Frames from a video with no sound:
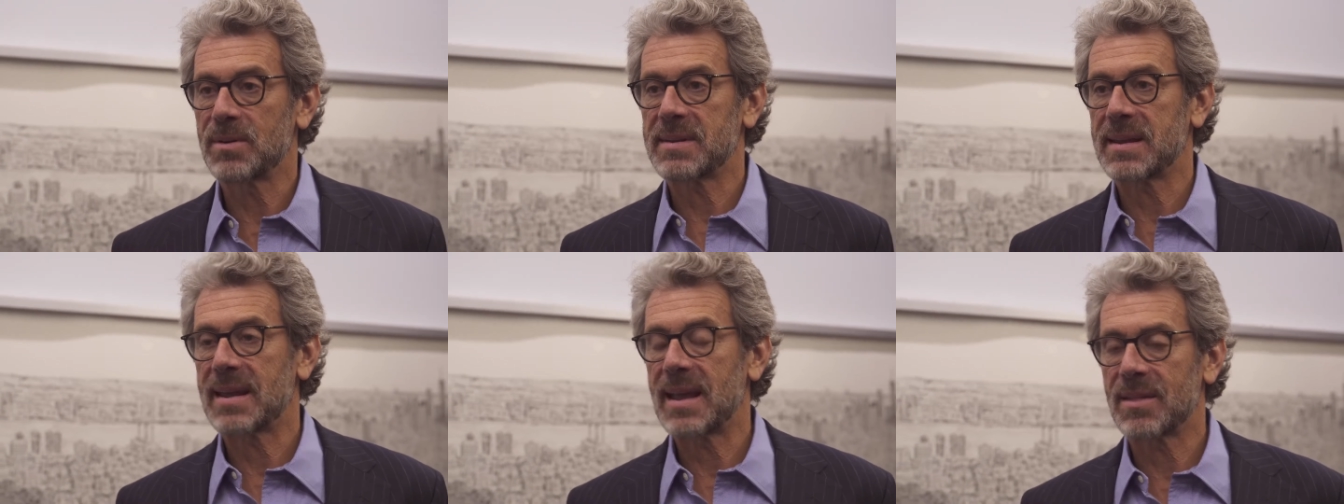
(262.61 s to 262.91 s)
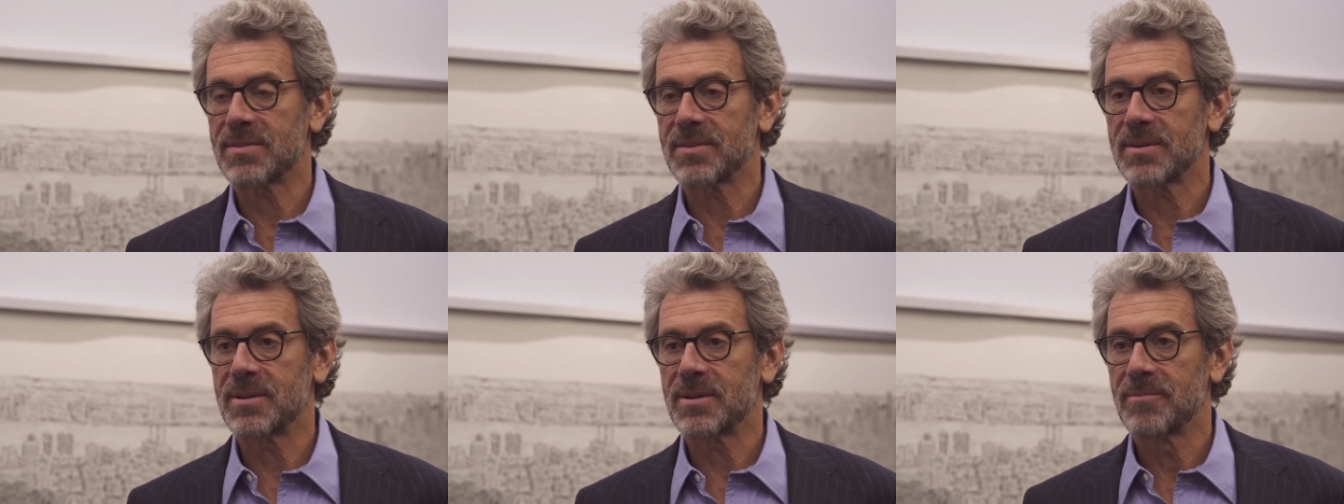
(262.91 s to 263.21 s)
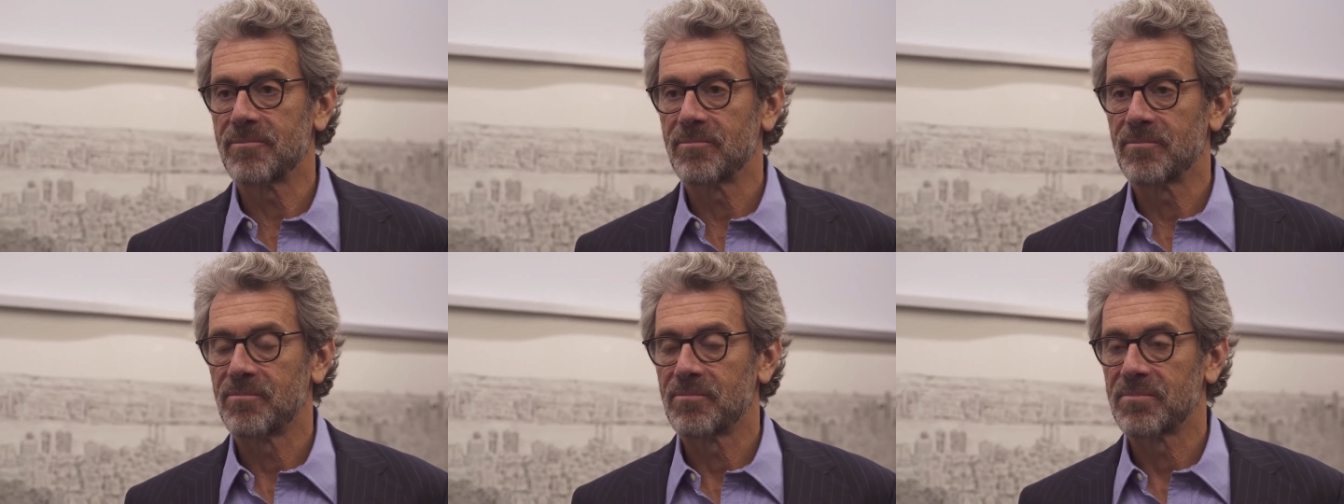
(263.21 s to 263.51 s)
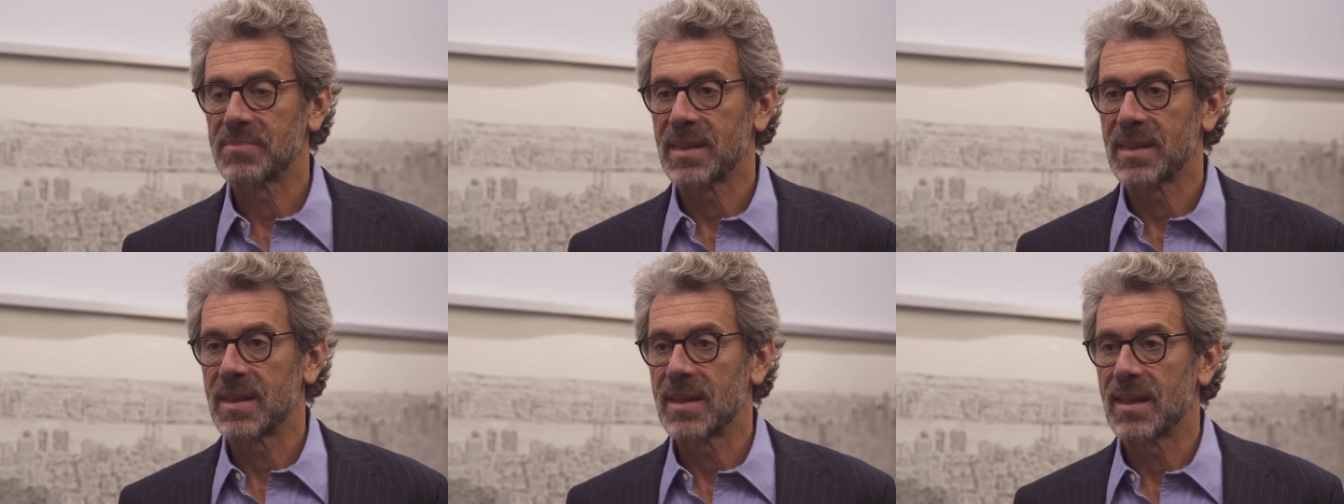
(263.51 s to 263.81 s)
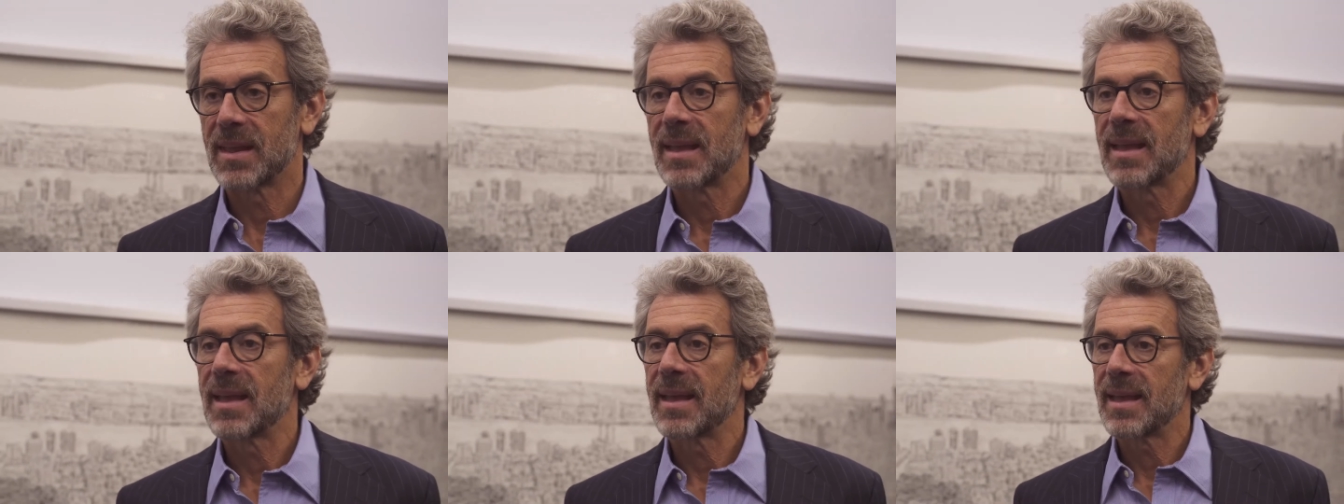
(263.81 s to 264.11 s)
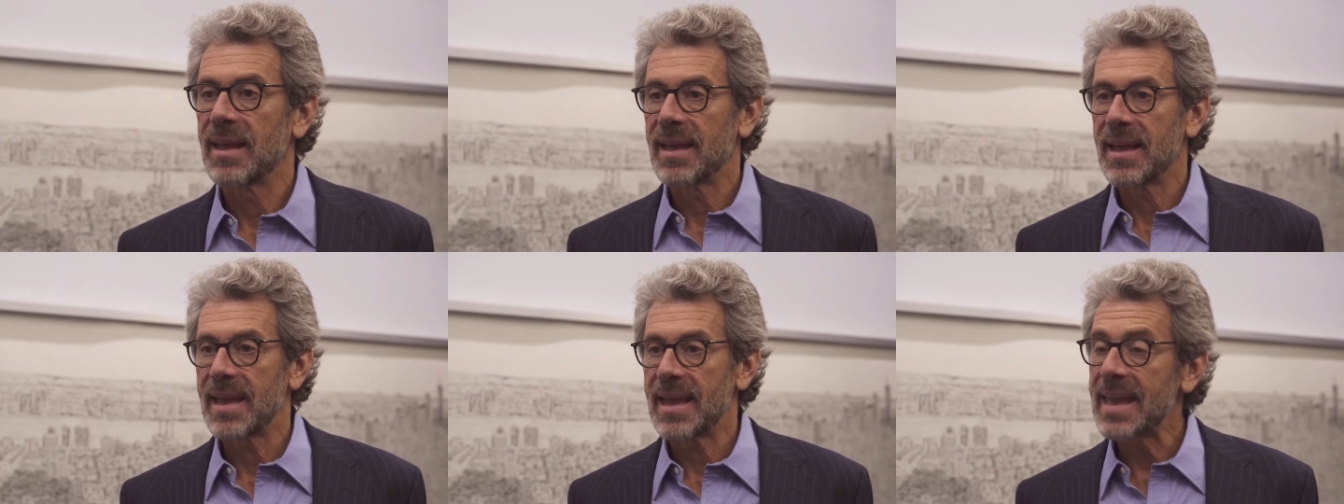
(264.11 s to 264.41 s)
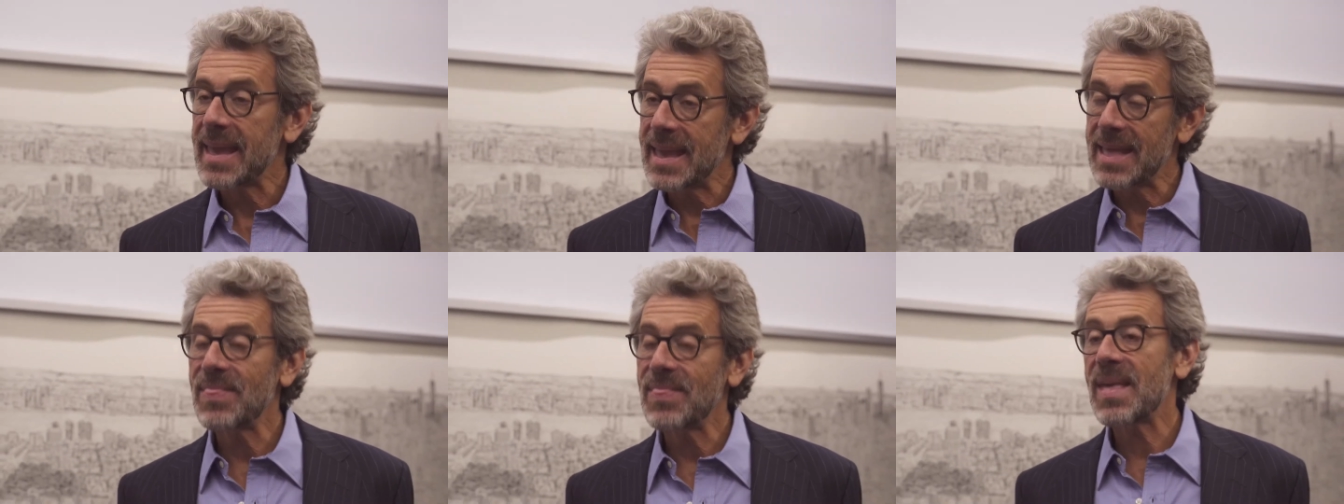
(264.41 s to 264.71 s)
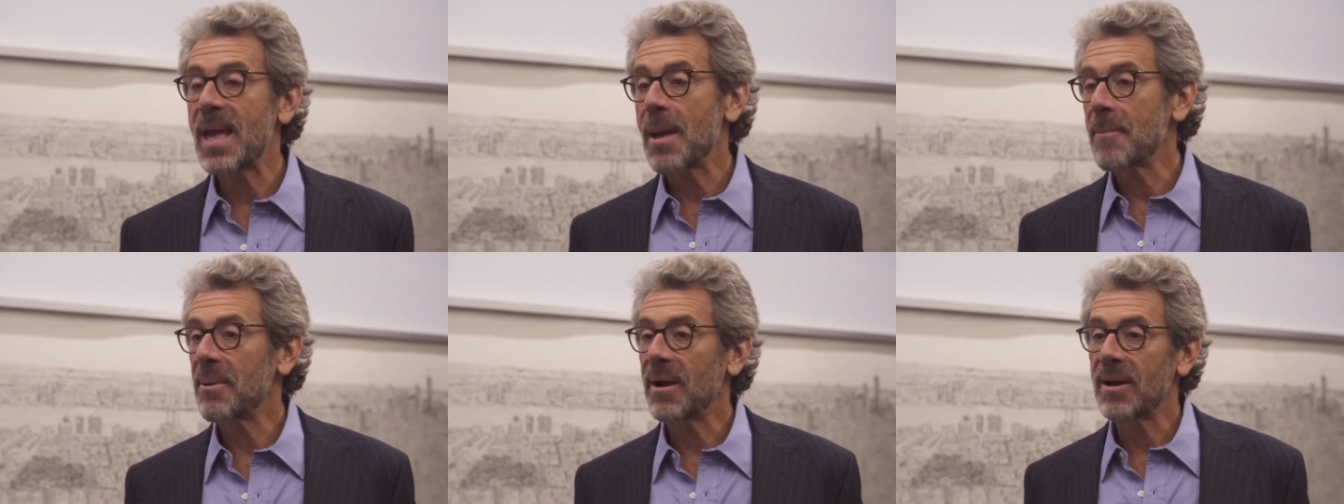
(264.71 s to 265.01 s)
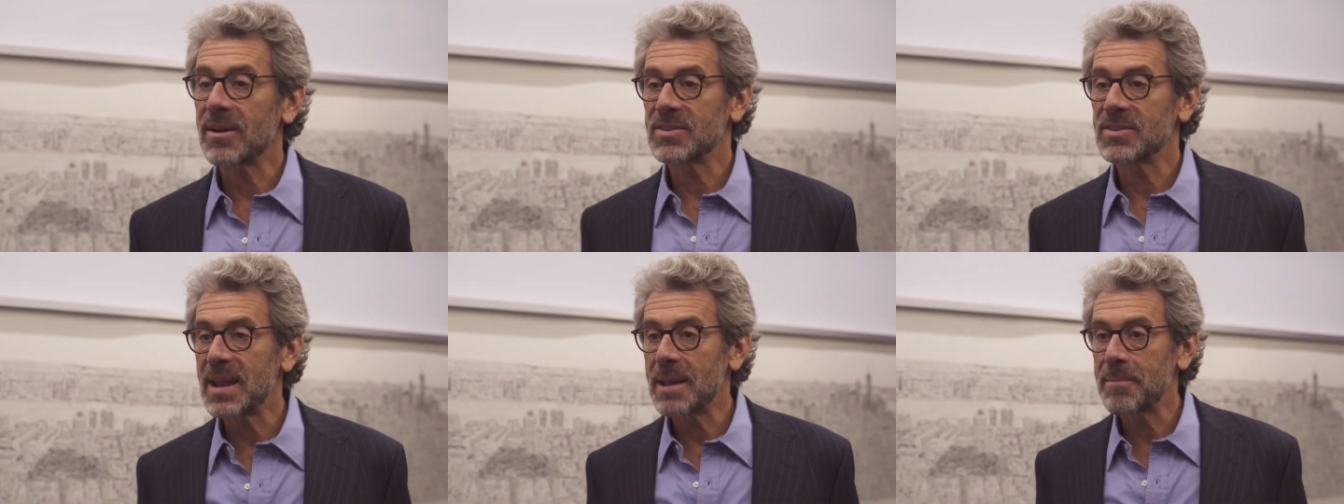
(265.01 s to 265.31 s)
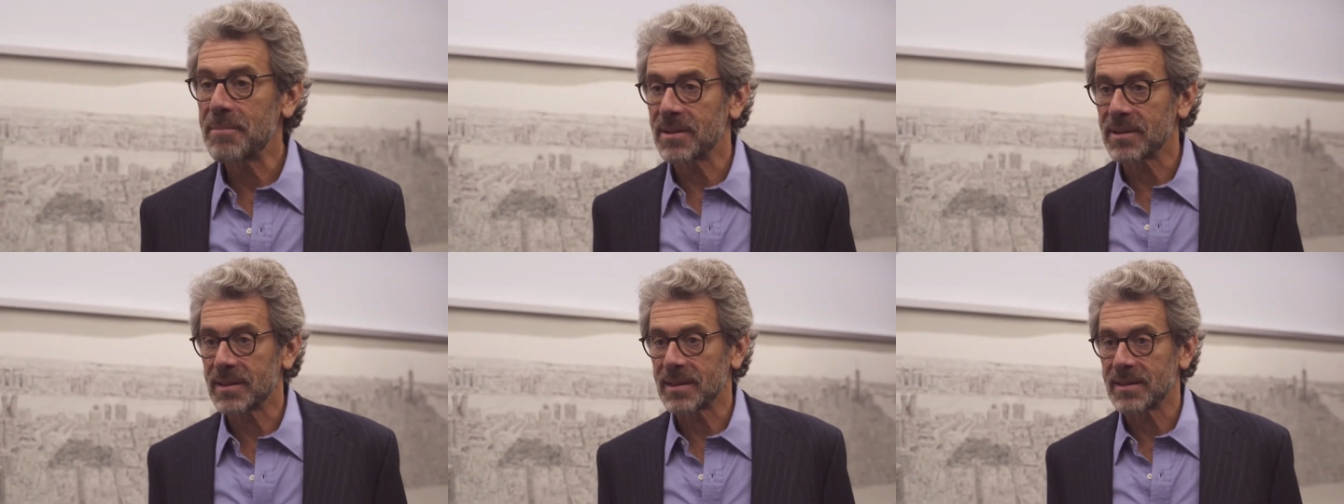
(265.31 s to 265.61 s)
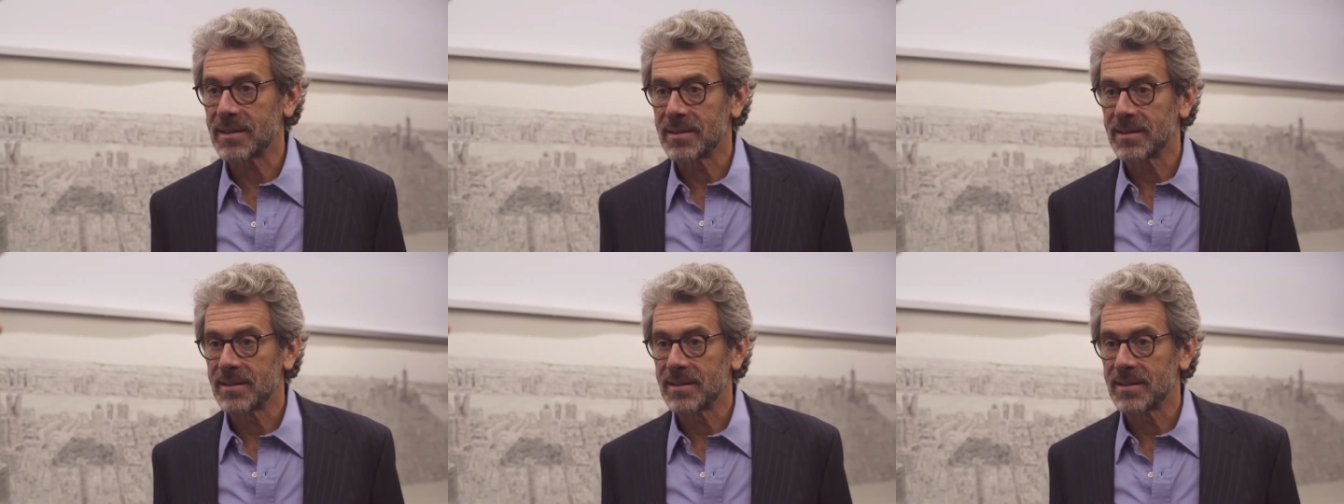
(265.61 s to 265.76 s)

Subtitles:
together in the Empire State Building.